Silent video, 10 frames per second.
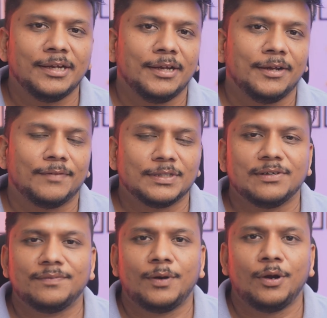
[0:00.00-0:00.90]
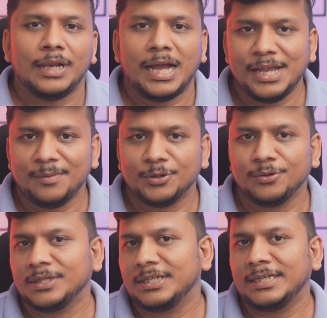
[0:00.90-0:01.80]
First of all, I am
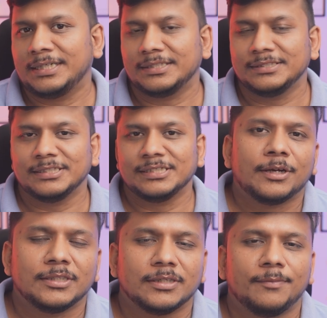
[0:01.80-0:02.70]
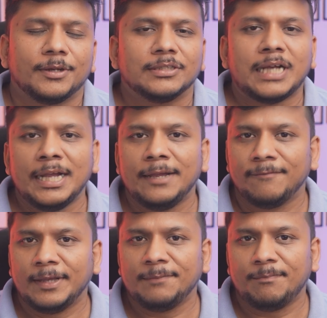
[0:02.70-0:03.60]
doing it just because I am
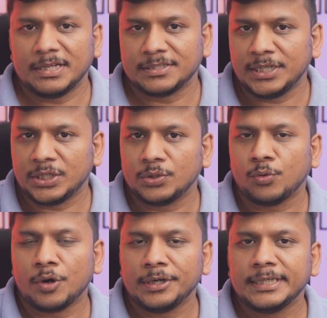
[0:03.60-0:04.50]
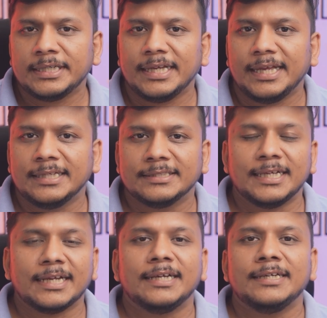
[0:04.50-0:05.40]
very passionate toward it. And
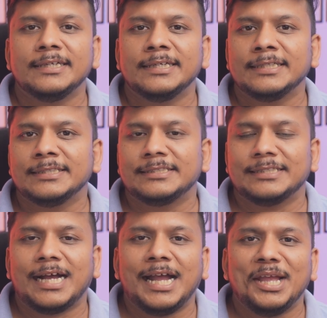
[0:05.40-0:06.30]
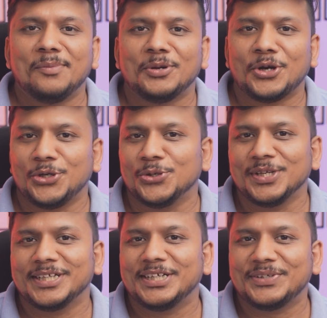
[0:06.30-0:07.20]
second is I am not
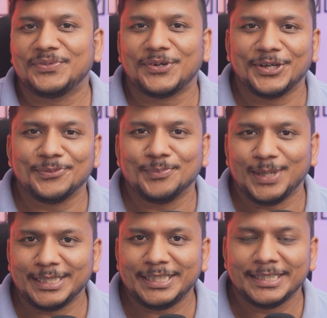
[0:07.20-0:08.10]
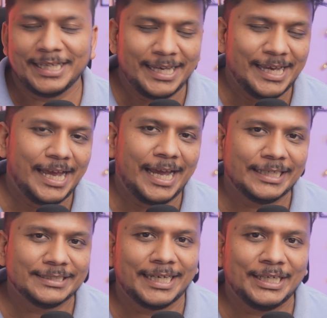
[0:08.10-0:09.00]
doing it for money,
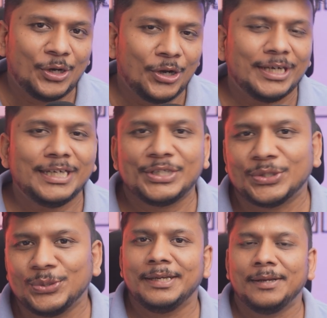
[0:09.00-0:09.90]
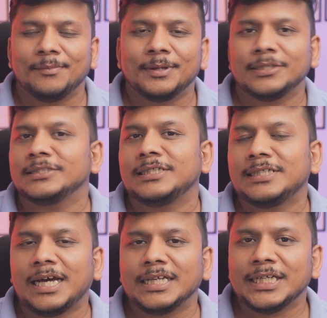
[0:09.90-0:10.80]
as I already told, because the
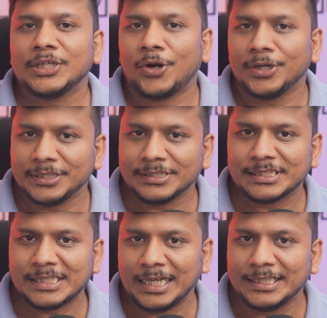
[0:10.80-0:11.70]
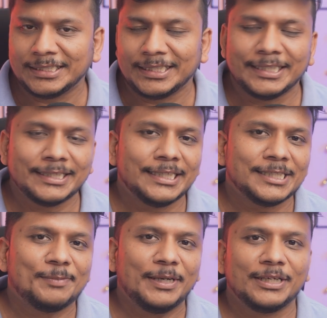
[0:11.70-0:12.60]
target audience size in
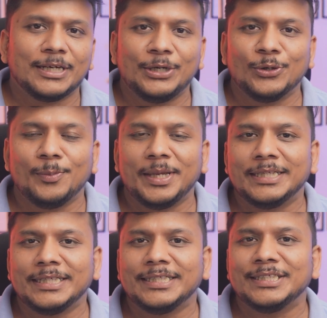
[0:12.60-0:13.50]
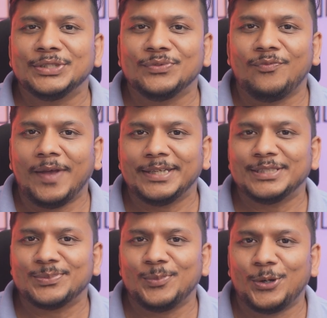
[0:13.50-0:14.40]
this particular domain is very
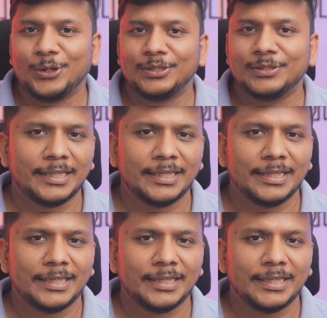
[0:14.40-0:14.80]
small.